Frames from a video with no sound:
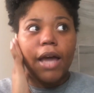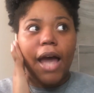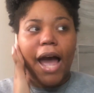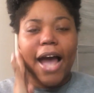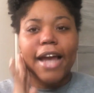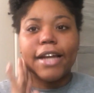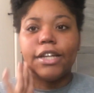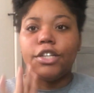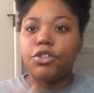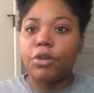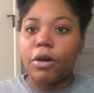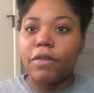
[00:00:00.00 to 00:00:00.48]

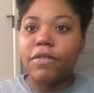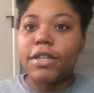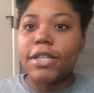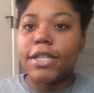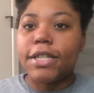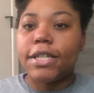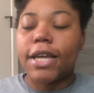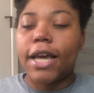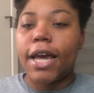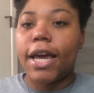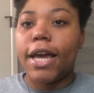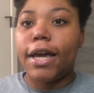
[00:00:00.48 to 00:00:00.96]
I do have to
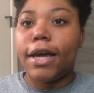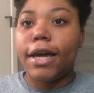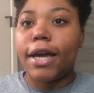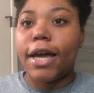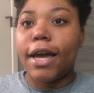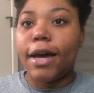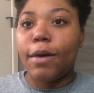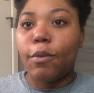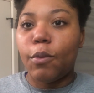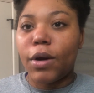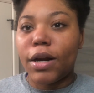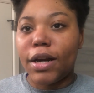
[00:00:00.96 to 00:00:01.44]
say,
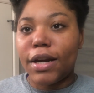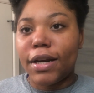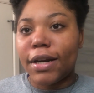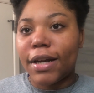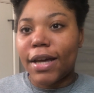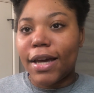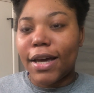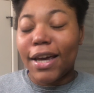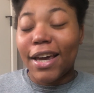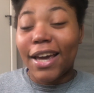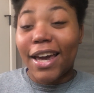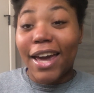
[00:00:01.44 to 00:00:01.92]
when
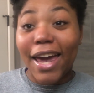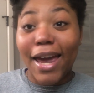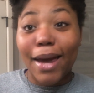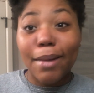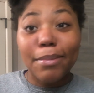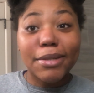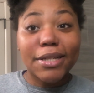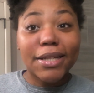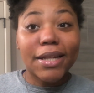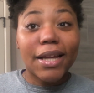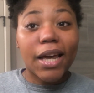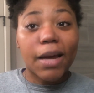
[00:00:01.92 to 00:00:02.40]
it
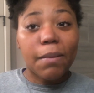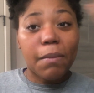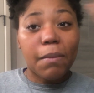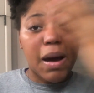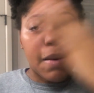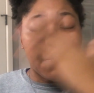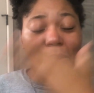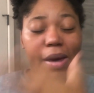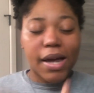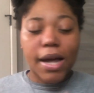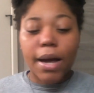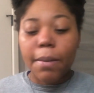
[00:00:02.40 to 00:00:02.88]
came to like my
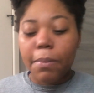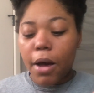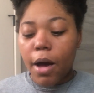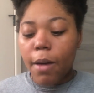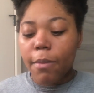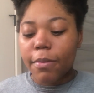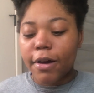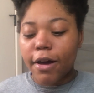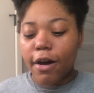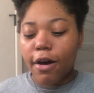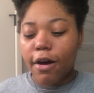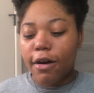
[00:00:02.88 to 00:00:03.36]
makeup
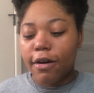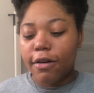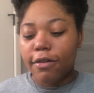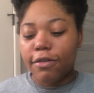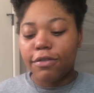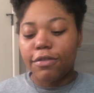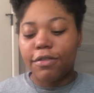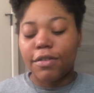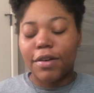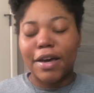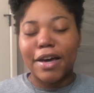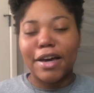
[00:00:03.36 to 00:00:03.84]
coming
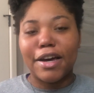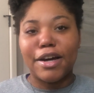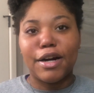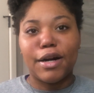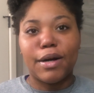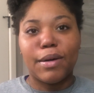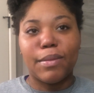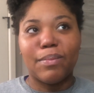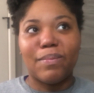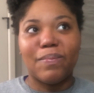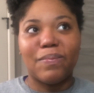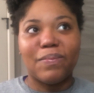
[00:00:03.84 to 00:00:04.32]
off,
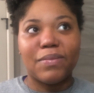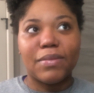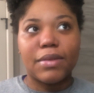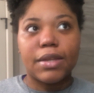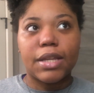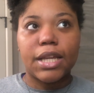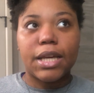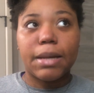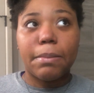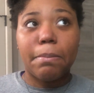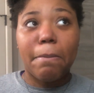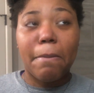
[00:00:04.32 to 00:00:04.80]

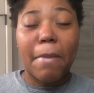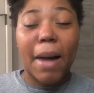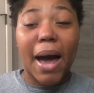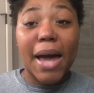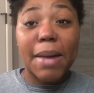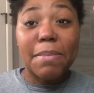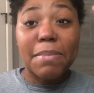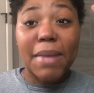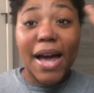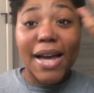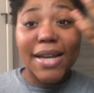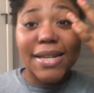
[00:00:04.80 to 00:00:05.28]
my
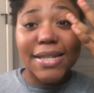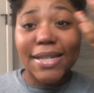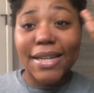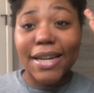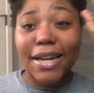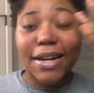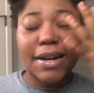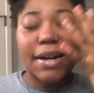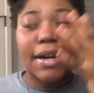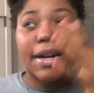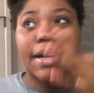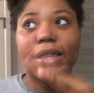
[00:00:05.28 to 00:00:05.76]

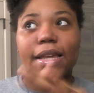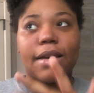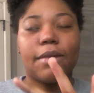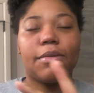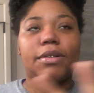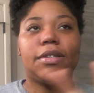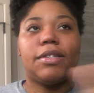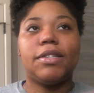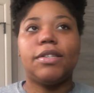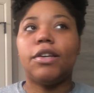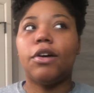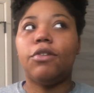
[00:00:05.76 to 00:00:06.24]
mascara, that
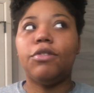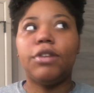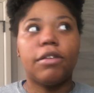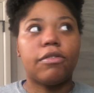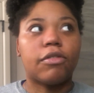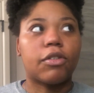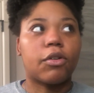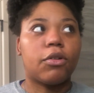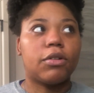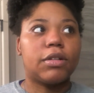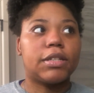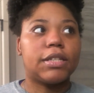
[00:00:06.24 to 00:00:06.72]
was so
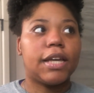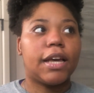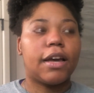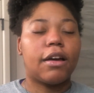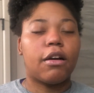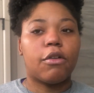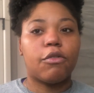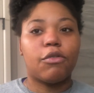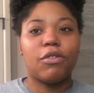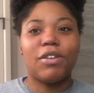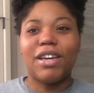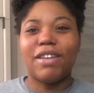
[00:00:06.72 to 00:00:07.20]
difficult to take
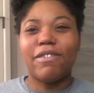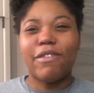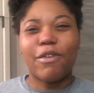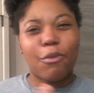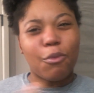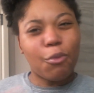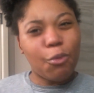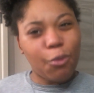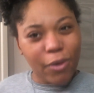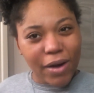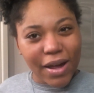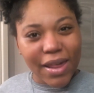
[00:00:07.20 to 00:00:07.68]
off
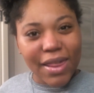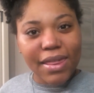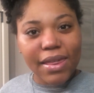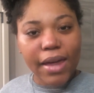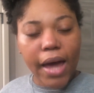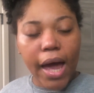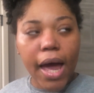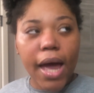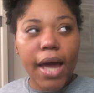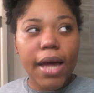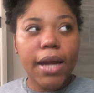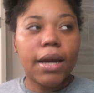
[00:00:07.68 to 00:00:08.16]
even with
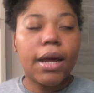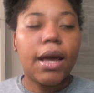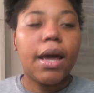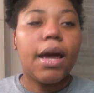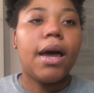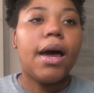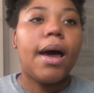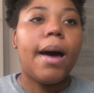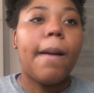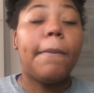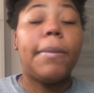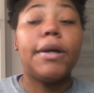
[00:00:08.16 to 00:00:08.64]
that.
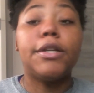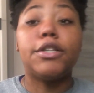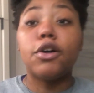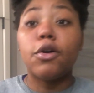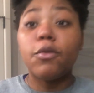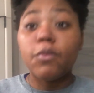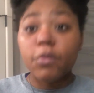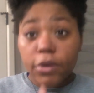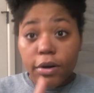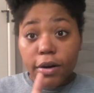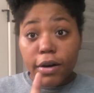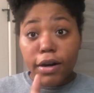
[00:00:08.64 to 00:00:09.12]
But
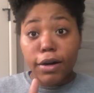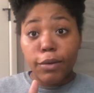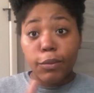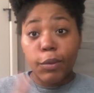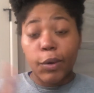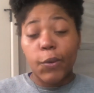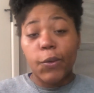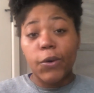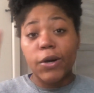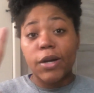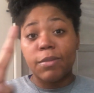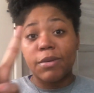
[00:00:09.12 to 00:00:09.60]
don't worry, we're
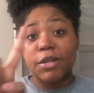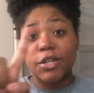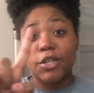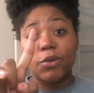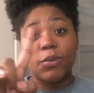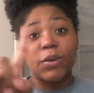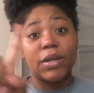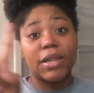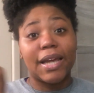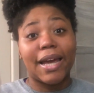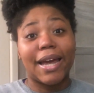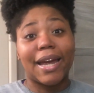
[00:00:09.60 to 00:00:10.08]
going to be
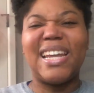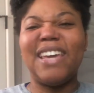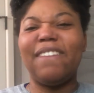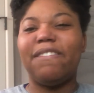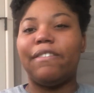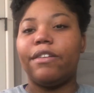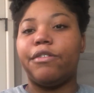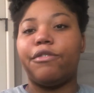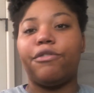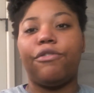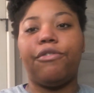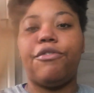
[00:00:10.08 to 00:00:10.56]
doing like
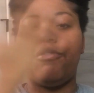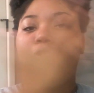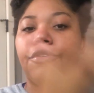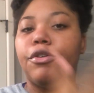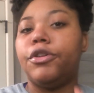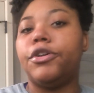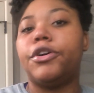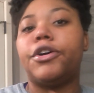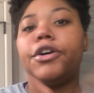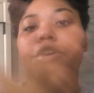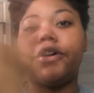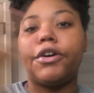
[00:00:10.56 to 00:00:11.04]
even
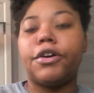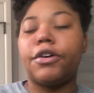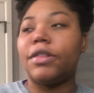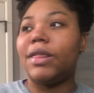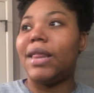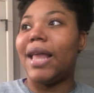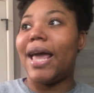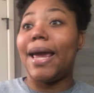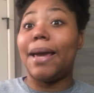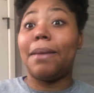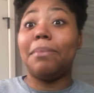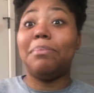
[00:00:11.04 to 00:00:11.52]
fuller
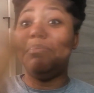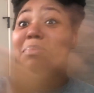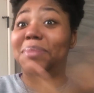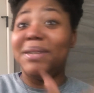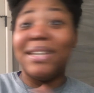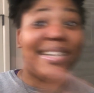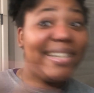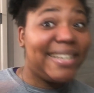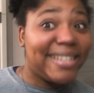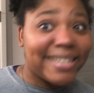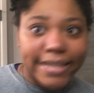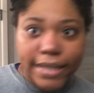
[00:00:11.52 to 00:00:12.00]
like
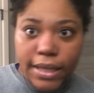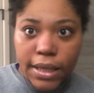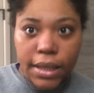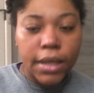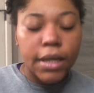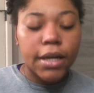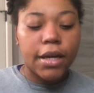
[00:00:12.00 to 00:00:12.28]
beat